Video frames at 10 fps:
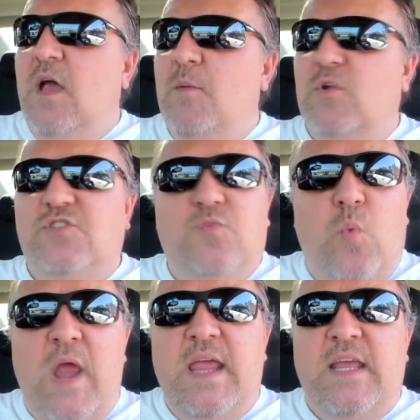I'm going to
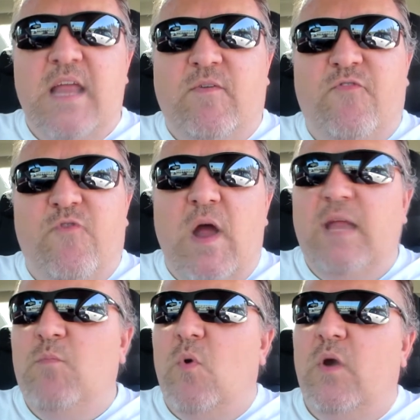weigh in every
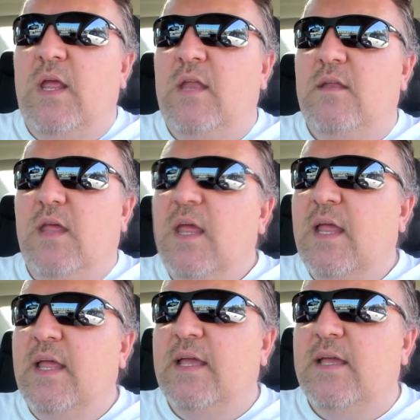Friday morning
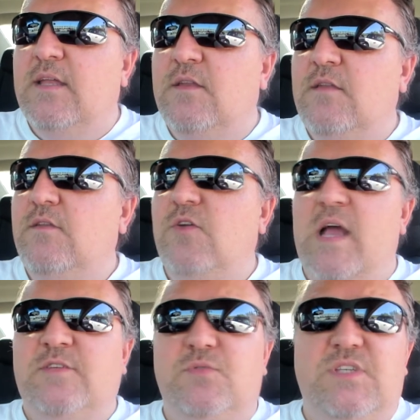and you
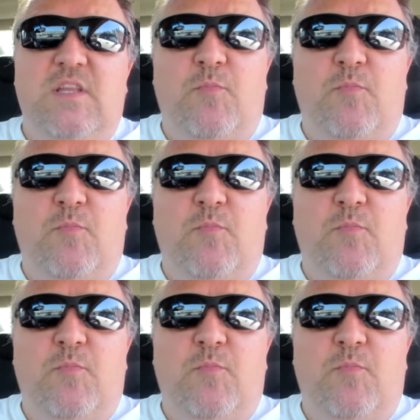guys will see the